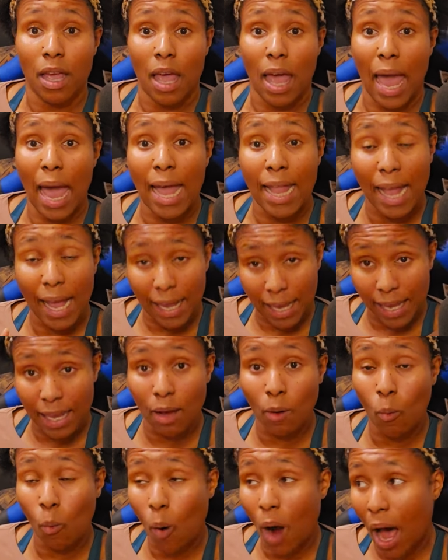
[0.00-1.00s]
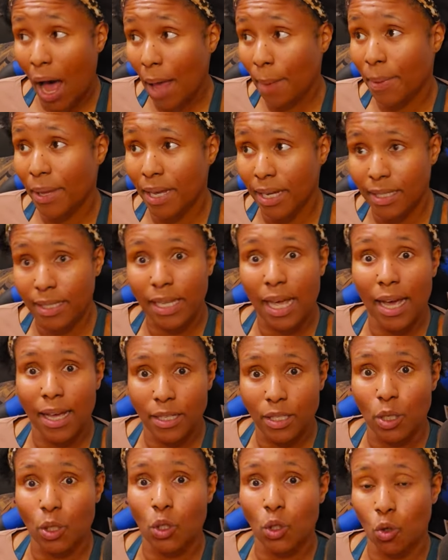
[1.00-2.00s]
And I get why, because that
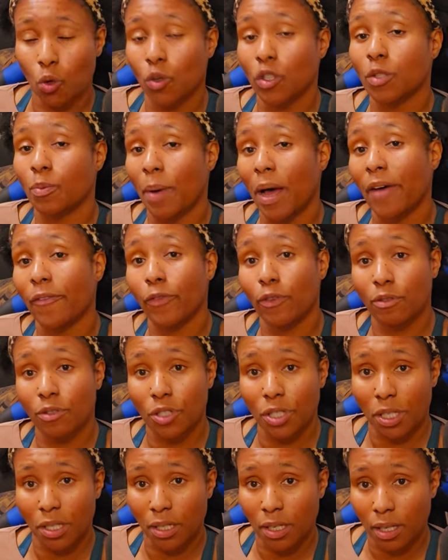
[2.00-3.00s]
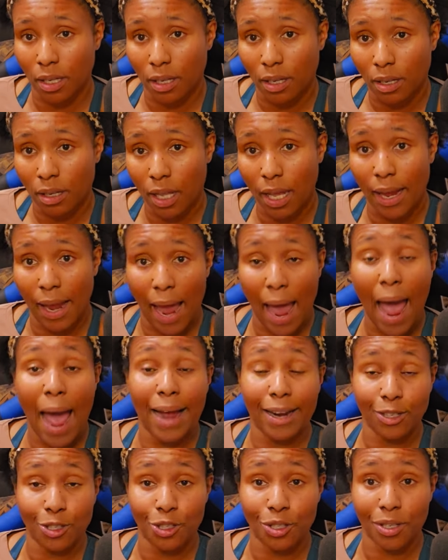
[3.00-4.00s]
is a sore spot for Gina. Like,
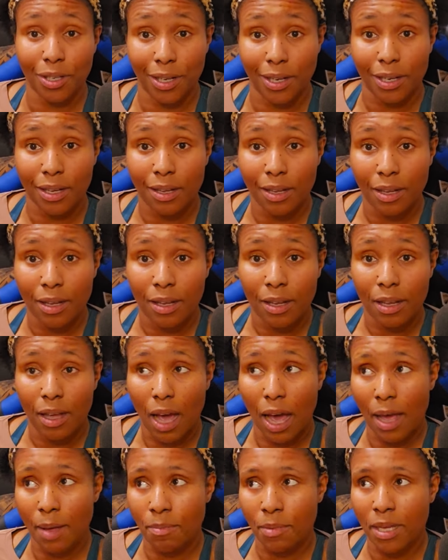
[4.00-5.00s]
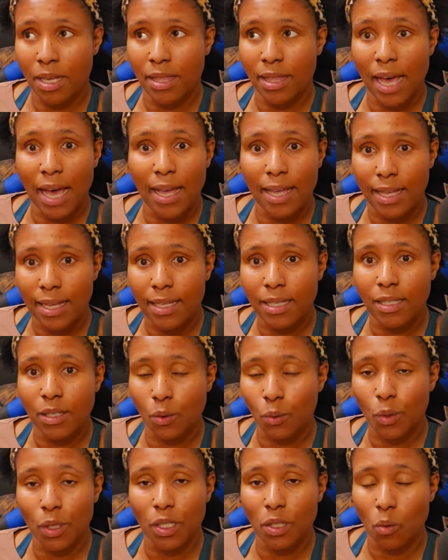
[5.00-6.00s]
actually. I mean, that is the
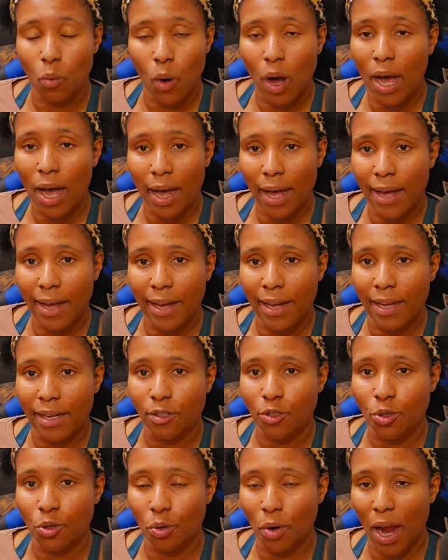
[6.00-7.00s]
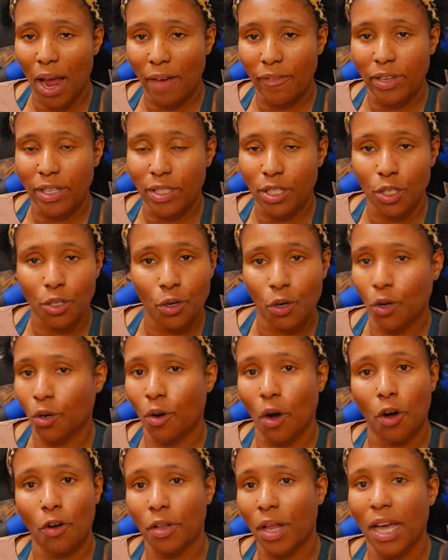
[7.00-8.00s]
reason why Travis and her
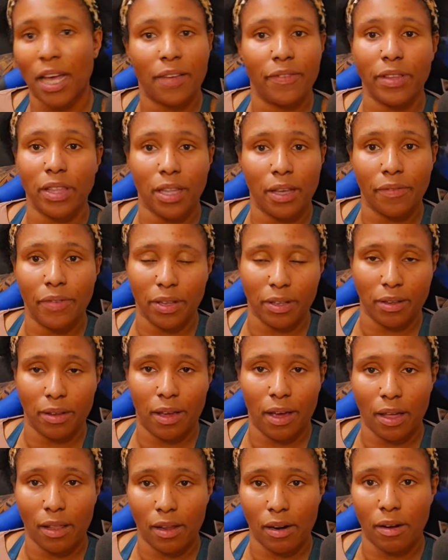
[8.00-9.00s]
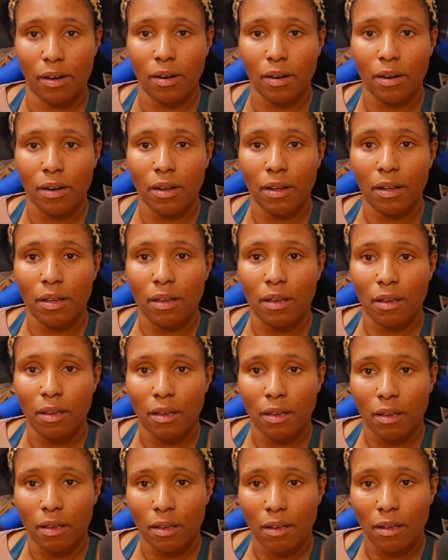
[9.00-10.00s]
are not even living together.
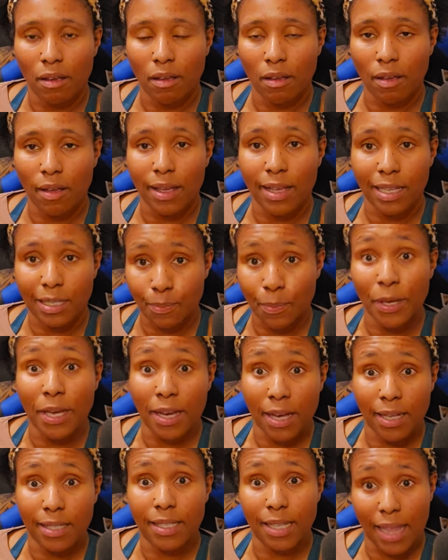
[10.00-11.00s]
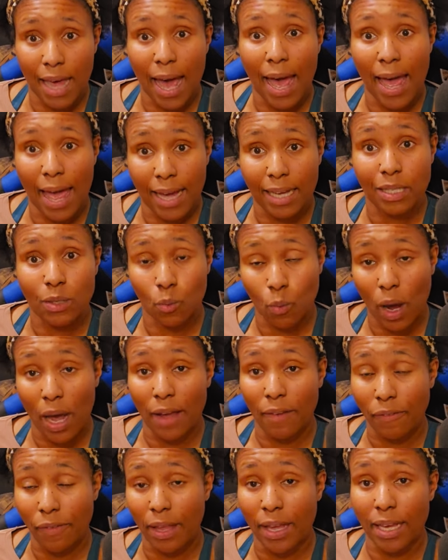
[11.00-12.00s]
Is because of that ex
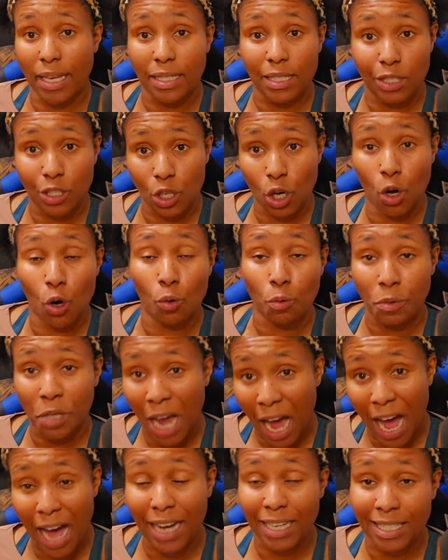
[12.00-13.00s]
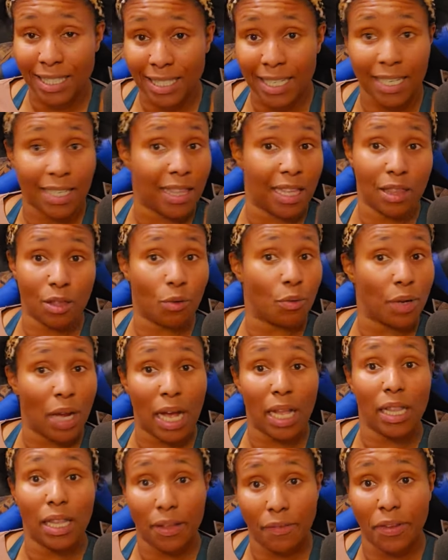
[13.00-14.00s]
wife. Like, it's so toxic that they're
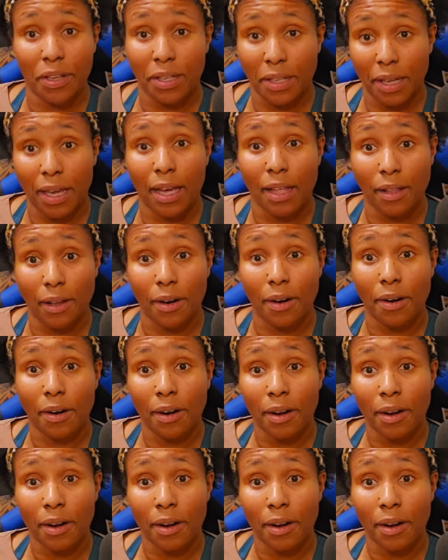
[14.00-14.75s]
not living together.